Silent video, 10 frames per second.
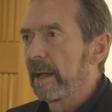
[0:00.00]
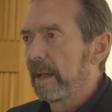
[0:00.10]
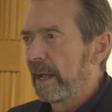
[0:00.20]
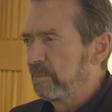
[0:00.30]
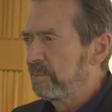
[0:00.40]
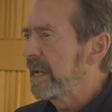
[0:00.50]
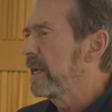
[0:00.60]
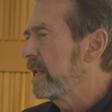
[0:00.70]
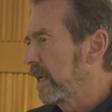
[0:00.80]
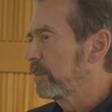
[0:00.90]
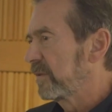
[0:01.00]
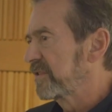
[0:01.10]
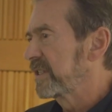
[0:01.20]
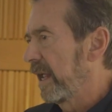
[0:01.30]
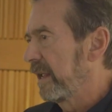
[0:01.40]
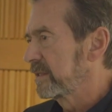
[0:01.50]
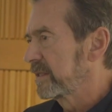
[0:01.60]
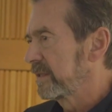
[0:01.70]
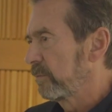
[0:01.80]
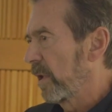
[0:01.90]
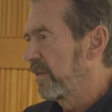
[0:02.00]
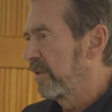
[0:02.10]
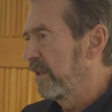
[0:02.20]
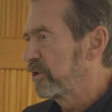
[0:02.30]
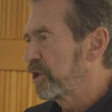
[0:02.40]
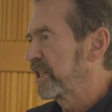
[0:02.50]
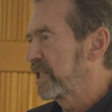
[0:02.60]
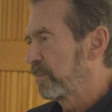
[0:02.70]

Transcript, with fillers: a medium of sense rather than just a